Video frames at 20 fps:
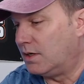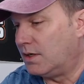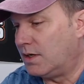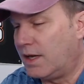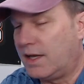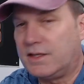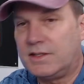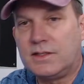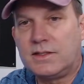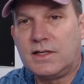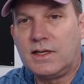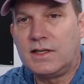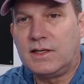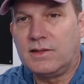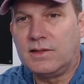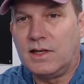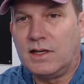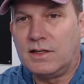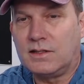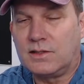Hate to tell you
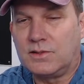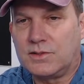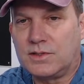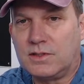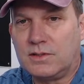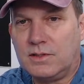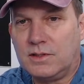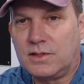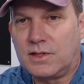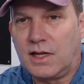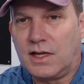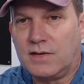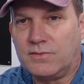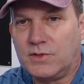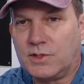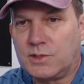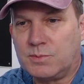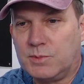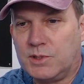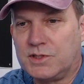that because they're kind of
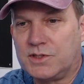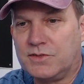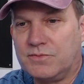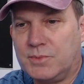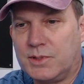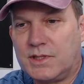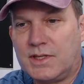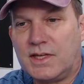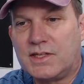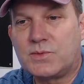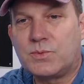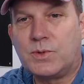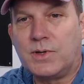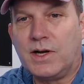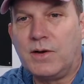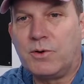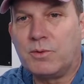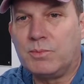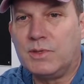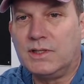expensive, but that's where I
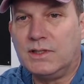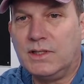would be